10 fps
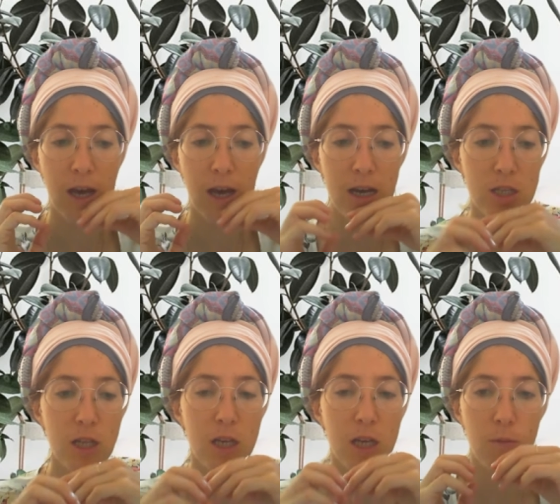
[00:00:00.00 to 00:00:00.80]

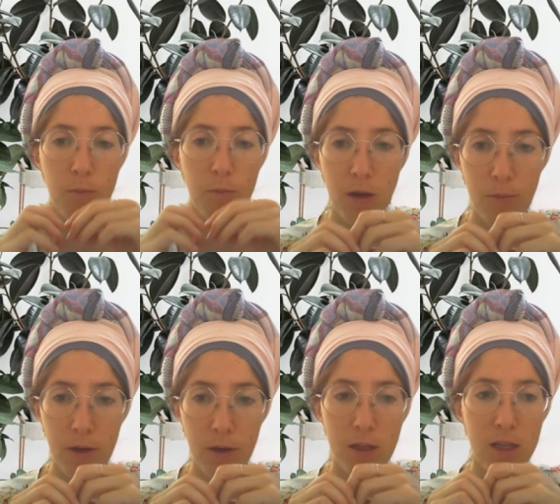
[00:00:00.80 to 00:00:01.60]
actually
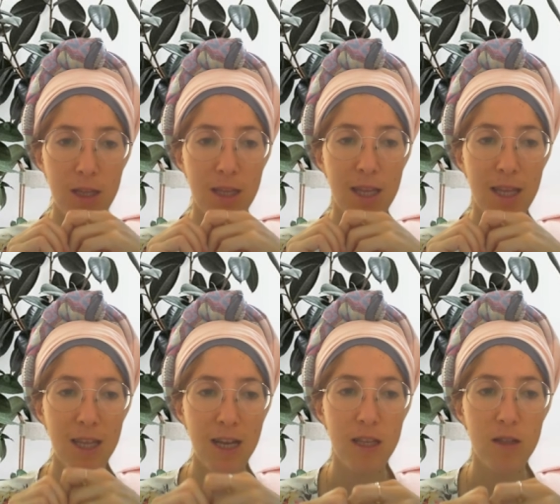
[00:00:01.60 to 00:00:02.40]
remember that it's
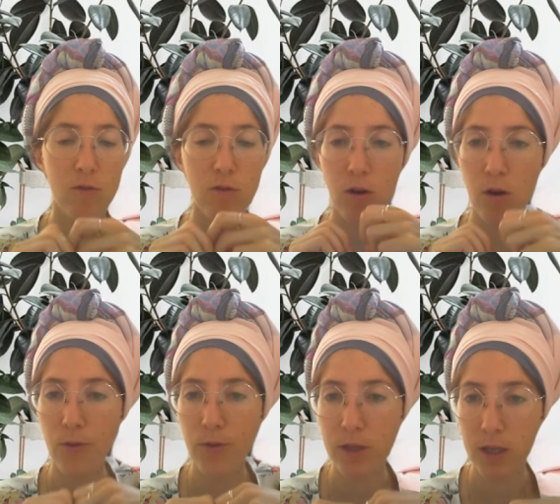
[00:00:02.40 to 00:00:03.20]
connected to your
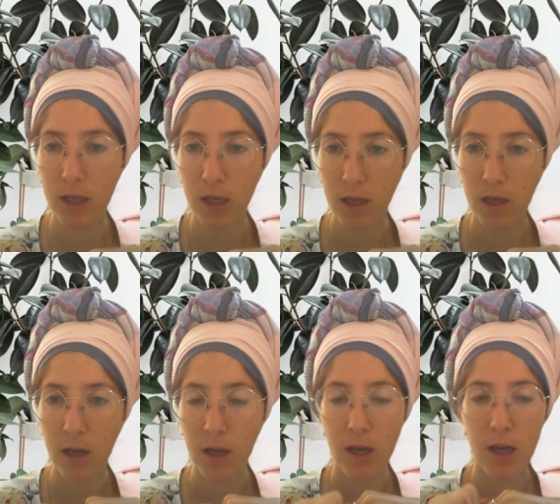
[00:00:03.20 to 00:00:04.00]
OCD.
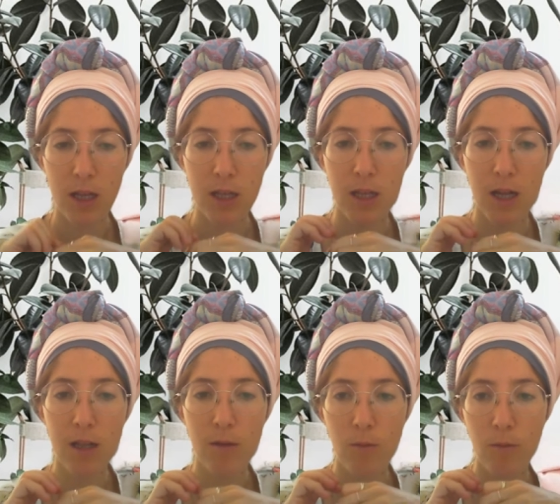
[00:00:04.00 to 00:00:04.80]
It's
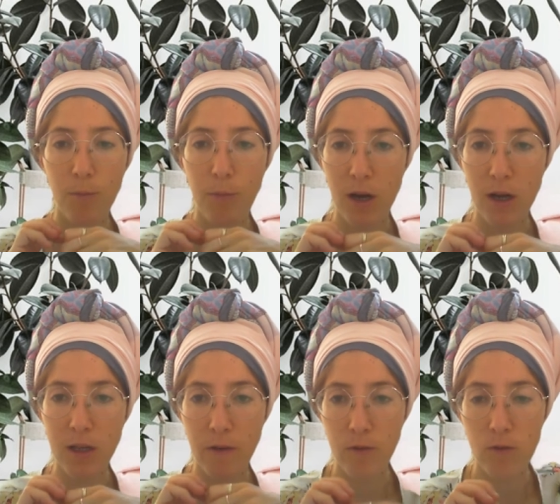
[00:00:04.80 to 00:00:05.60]
not part
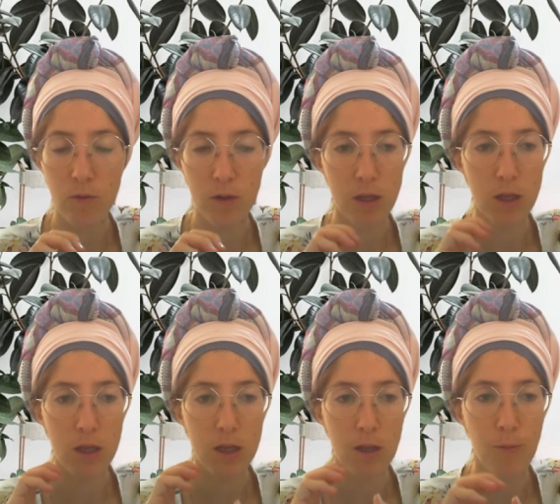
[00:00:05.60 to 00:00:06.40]
of you, it's
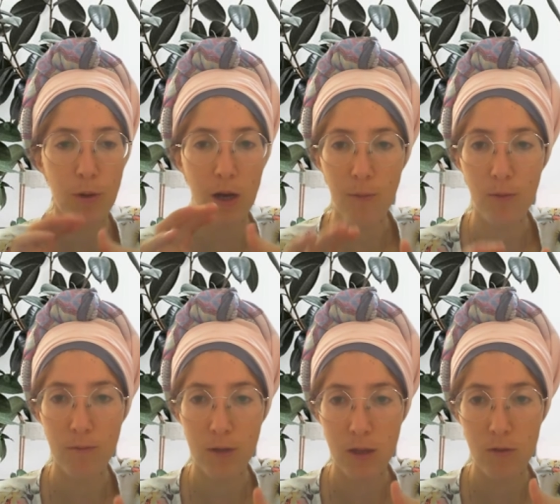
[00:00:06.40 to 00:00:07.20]
the
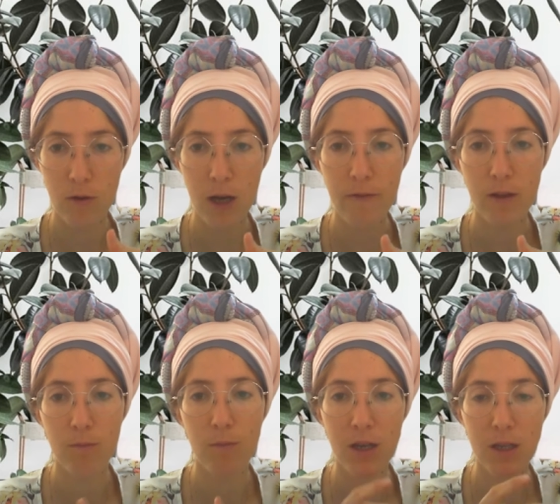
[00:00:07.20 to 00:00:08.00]
problem that you have that
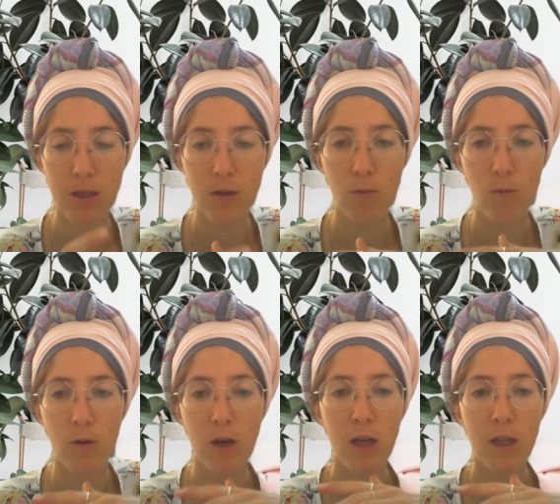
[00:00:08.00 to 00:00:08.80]
makes you
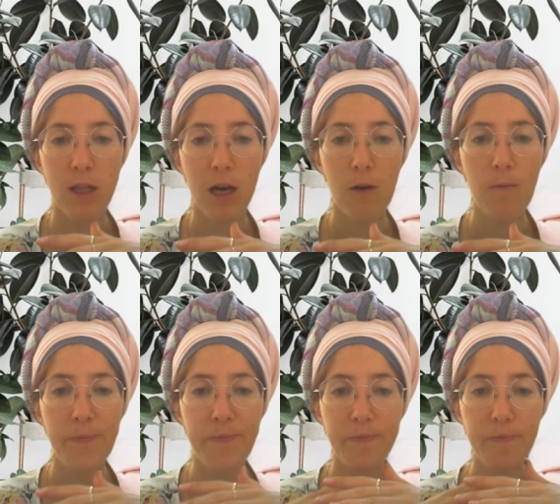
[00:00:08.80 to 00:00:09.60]
now
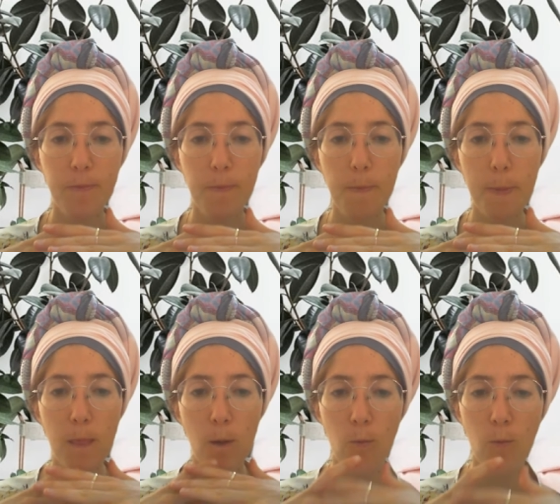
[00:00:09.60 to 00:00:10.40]

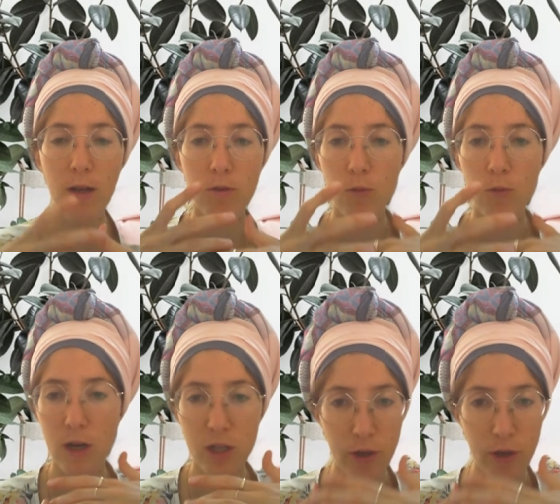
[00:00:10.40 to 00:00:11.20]
want to
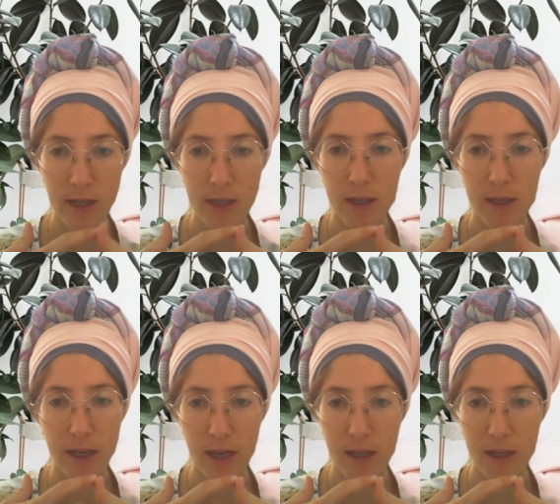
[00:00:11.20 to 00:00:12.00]
wash your hands
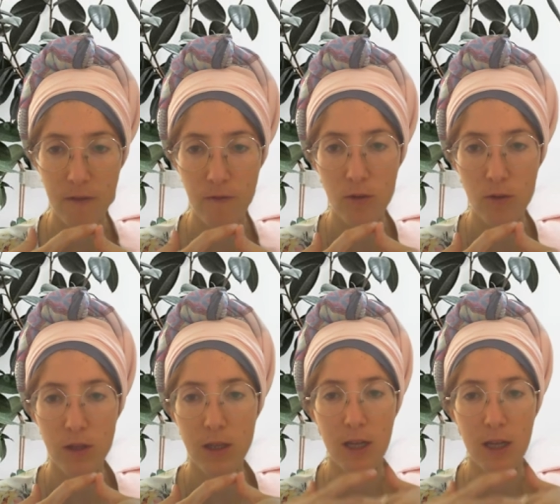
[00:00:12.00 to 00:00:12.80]
again, even though
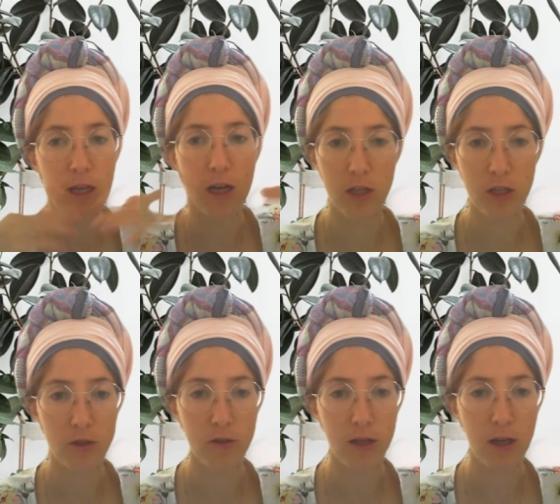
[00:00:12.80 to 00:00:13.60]
it's not
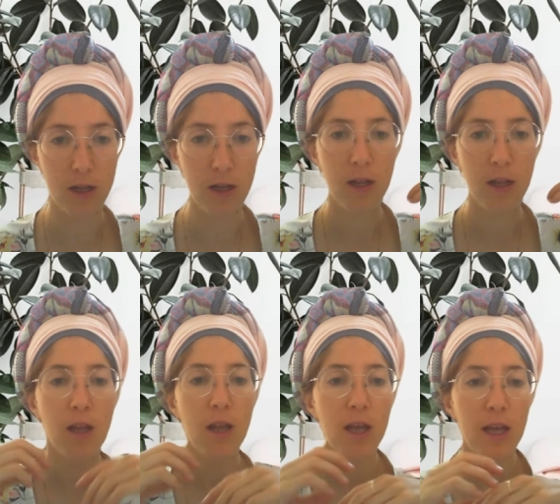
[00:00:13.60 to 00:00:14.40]
rational.
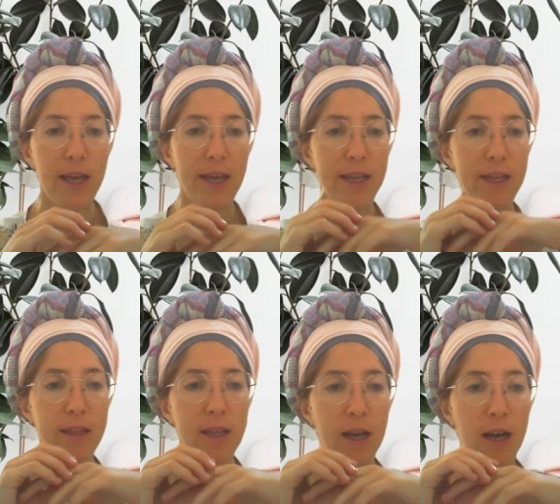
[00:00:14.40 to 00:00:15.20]
And